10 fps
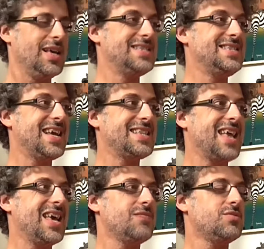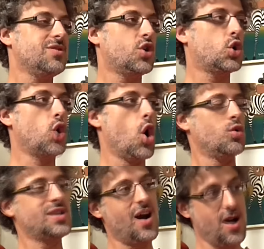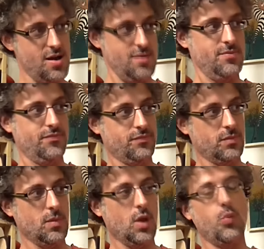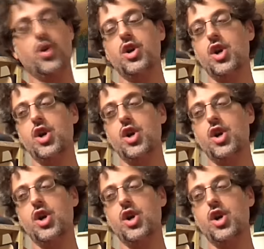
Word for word: He's nicknamed Crow's Eye. Mm-hmm. We